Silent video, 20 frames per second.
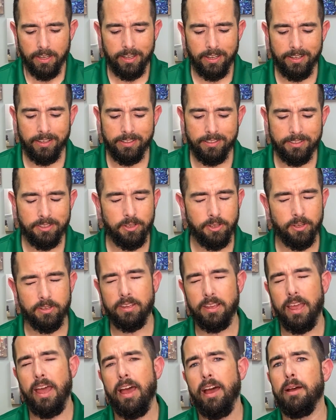It is just
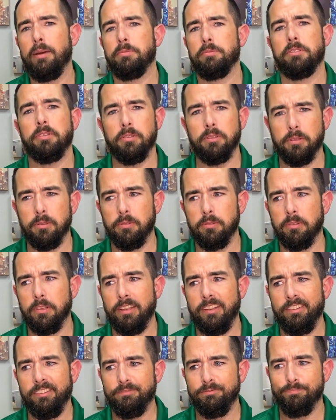
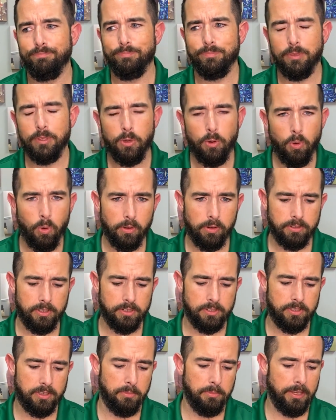absolutely
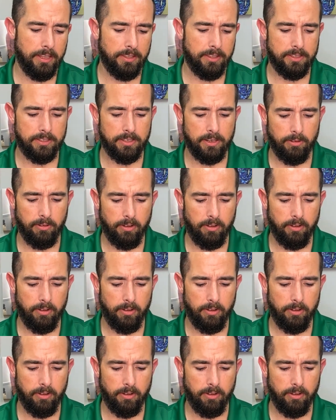gorgeous to be in this area.